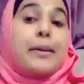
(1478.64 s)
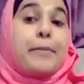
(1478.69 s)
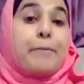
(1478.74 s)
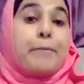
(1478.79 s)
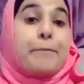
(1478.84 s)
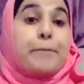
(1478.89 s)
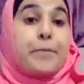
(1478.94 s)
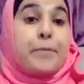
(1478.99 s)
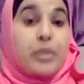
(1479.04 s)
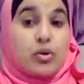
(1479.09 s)

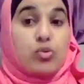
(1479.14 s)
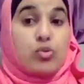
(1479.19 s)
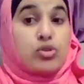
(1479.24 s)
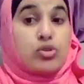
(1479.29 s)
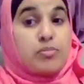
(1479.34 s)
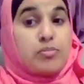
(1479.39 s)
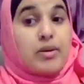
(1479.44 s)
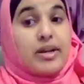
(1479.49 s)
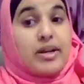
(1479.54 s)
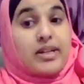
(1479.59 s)
Most
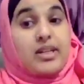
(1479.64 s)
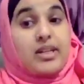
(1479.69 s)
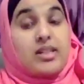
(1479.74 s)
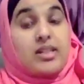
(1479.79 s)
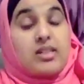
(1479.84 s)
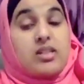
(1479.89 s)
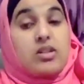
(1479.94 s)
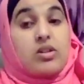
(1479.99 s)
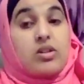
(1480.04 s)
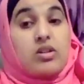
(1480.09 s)

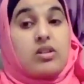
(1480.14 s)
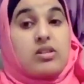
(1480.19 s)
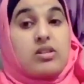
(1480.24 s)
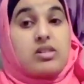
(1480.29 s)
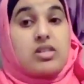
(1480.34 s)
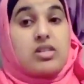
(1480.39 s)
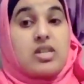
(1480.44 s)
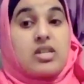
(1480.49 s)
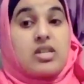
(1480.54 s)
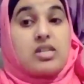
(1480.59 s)

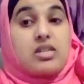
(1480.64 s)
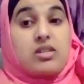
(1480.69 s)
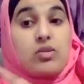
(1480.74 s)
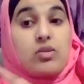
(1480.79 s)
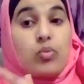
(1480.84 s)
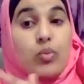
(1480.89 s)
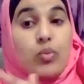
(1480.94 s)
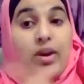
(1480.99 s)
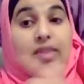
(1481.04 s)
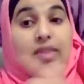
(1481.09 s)
pregnancies
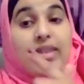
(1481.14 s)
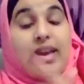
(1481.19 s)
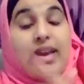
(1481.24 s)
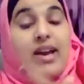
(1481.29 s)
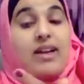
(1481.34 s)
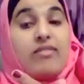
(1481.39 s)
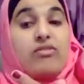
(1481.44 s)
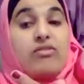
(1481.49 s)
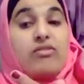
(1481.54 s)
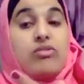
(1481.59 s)
where they
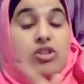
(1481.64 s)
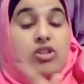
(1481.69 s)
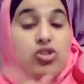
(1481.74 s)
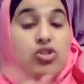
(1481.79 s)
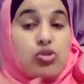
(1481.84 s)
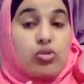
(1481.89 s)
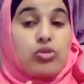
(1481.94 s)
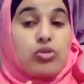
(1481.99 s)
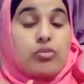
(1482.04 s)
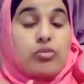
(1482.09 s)
have
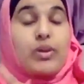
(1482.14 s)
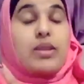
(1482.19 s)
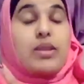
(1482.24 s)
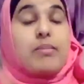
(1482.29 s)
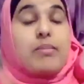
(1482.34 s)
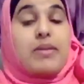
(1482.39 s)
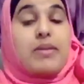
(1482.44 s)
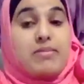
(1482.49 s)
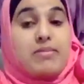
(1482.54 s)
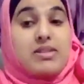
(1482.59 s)
where the
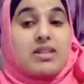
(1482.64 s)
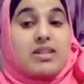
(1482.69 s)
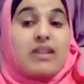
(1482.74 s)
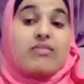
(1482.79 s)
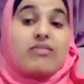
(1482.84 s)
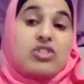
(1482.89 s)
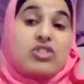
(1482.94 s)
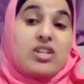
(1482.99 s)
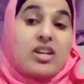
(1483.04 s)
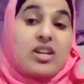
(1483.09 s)
babies have
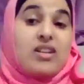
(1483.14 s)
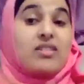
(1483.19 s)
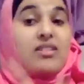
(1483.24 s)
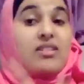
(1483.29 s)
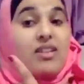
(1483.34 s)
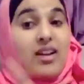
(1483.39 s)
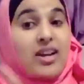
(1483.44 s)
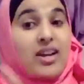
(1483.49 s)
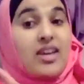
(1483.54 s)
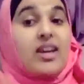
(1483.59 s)

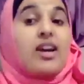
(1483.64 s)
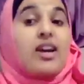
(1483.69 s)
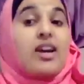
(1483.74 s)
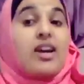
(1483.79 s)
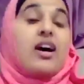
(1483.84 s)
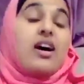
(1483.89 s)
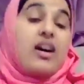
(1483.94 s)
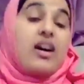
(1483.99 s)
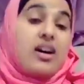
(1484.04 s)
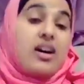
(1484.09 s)
GACI
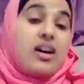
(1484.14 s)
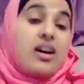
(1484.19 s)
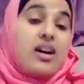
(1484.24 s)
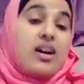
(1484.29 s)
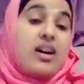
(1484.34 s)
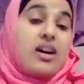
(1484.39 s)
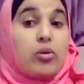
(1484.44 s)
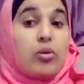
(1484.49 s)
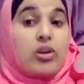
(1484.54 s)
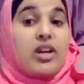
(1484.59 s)

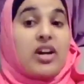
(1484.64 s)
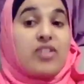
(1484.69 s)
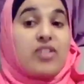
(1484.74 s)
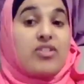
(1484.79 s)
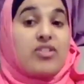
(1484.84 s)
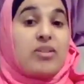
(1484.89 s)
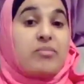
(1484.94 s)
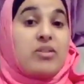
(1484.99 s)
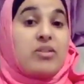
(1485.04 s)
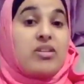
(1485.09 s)
are
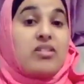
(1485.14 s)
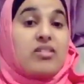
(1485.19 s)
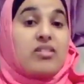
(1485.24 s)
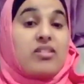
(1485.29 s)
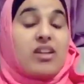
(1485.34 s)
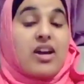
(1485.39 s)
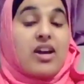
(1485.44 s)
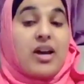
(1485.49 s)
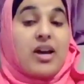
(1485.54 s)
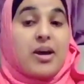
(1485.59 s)
polyhydramnios.
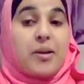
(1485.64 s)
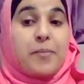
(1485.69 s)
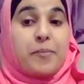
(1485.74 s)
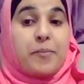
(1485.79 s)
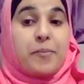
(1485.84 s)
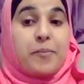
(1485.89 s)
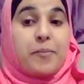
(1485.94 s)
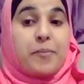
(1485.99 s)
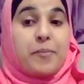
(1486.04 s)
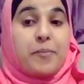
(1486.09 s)

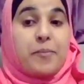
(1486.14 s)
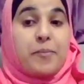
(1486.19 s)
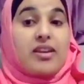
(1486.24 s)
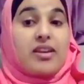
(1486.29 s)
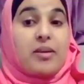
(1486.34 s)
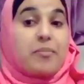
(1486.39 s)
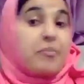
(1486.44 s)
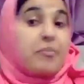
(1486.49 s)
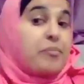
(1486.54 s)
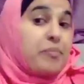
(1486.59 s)

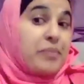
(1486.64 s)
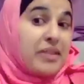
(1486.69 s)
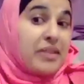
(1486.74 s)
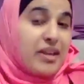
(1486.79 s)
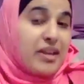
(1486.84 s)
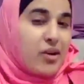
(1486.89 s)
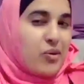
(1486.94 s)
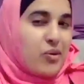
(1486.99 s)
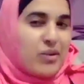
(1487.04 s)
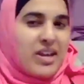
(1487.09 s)
But
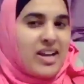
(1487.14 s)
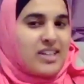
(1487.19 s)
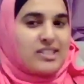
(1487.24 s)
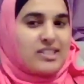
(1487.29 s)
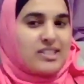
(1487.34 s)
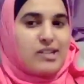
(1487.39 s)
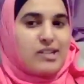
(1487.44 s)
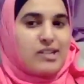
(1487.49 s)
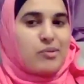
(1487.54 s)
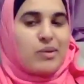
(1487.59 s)
they only
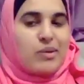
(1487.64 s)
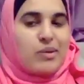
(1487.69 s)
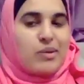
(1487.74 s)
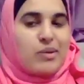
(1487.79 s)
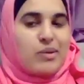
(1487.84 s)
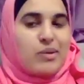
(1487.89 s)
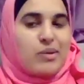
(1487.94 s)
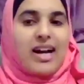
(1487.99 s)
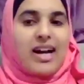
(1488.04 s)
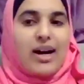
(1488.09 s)
actually worked
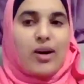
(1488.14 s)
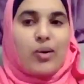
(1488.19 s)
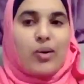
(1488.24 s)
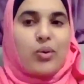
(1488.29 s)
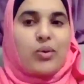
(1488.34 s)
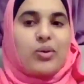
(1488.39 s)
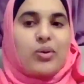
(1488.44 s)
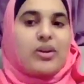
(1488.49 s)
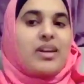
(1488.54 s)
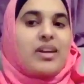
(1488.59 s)
that out
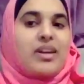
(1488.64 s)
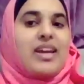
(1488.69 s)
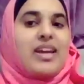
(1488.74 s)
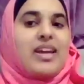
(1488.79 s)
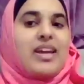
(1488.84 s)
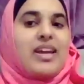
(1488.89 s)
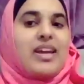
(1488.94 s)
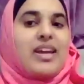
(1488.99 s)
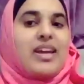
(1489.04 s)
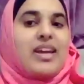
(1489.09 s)
in
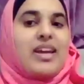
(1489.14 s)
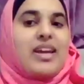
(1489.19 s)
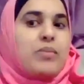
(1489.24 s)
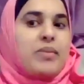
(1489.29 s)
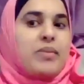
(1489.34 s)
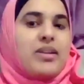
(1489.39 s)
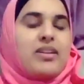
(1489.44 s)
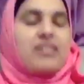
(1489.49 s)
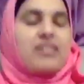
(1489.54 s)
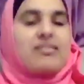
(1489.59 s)
that
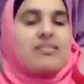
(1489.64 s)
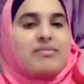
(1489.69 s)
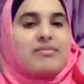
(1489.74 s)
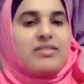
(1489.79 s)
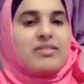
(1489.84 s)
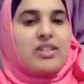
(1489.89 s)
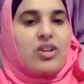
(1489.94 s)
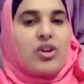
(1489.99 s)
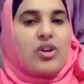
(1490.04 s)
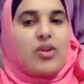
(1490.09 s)
appointment.
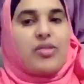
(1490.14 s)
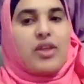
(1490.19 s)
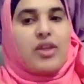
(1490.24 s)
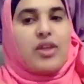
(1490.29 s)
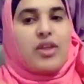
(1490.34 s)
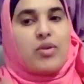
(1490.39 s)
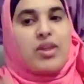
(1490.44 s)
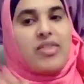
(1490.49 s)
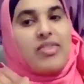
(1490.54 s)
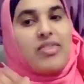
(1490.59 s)
You know, they
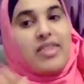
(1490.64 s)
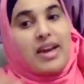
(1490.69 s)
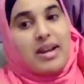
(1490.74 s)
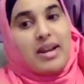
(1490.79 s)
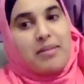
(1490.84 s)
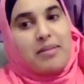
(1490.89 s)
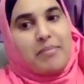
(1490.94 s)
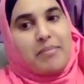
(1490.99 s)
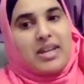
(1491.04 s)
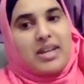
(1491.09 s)
only
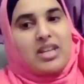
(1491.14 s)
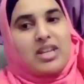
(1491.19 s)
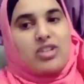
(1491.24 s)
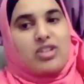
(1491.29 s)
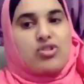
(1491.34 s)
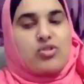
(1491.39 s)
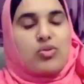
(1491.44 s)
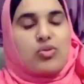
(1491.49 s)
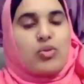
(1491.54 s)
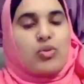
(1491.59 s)
then
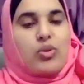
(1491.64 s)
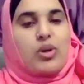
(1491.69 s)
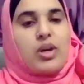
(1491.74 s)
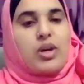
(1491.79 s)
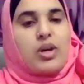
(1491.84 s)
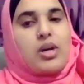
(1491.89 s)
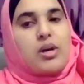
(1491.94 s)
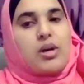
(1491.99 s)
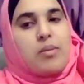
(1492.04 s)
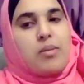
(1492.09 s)
managed to
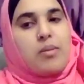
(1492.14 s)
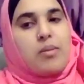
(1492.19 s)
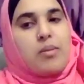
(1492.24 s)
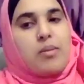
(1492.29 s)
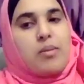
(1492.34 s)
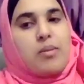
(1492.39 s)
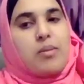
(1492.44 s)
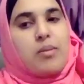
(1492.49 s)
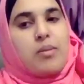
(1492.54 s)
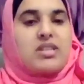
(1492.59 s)
put
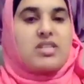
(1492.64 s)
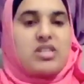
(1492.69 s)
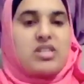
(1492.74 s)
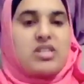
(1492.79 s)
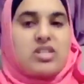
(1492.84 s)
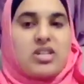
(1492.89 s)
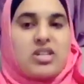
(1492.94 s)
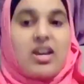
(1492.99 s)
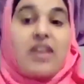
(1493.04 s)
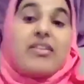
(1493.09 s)
the pieces
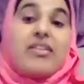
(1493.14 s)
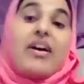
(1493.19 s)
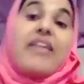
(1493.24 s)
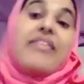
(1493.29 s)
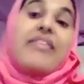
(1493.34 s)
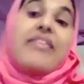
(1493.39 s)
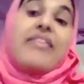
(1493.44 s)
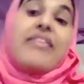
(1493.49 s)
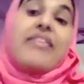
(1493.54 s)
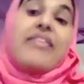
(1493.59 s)
together,
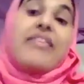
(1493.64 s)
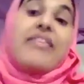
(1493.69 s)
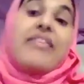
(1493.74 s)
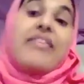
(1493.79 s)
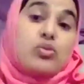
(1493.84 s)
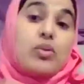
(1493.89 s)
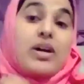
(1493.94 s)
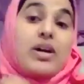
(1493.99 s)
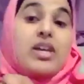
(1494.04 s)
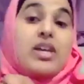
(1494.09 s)
and
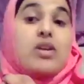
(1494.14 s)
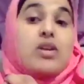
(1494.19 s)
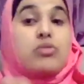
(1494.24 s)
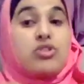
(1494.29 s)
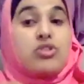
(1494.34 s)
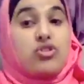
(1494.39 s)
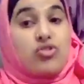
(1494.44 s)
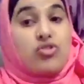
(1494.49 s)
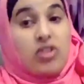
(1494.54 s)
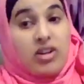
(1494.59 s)
that's why he was
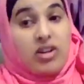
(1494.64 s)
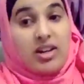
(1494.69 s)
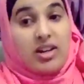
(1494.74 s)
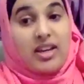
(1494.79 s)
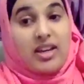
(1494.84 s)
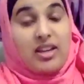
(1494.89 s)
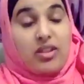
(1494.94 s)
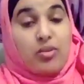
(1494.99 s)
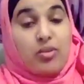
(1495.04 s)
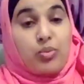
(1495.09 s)
struggling
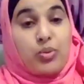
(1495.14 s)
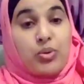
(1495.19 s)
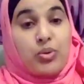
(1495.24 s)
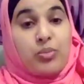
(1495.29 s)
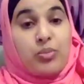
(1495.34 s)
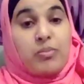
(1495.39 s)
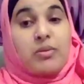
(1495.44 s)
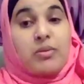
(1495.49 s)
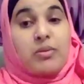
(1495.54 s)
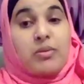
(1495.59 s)
in the
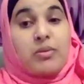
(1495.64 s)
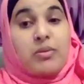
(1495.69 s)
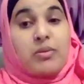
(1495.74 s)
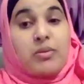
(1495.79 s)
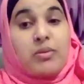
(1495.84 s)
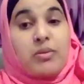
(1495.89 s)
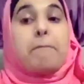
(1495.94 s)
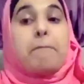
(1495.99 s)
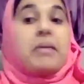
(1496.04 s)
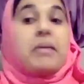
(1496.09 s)
womb
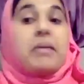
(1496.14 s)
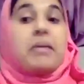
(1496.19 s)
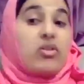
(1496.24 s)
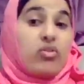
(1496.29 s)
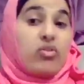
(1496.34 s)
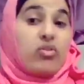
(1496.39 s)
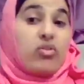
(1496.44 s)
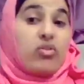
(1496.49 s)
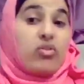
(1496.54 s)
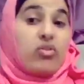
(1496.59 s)
because
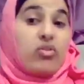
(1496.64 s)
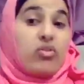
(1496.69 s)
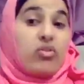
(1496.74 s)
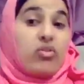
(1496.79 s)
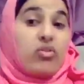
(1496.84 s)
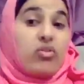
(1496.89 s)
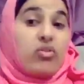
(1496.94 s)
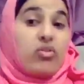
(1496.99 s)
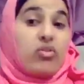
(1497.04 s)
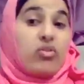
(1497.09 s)
of his
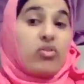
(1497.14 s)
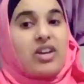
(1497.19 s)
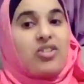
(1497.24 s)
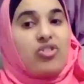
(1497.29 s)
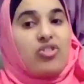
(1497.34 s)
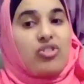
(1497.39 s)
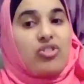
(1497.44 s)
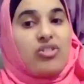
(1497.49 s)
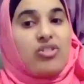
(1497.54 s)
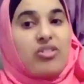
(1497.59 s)

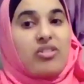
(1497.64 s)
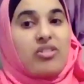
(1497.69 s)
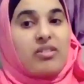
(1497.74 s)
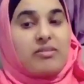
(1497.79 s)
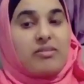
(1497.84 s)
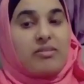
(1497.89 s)
calcifications.